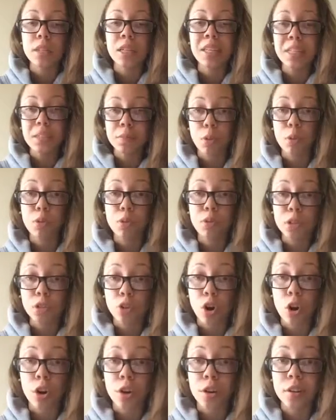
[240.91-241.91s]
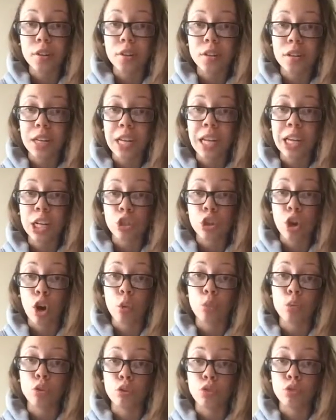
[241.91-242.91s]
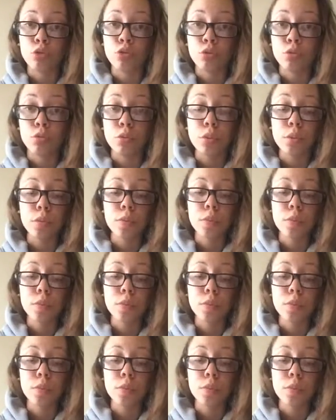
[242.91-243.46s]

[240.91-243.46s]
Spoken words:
He spoke his heart, and his heart was the truth.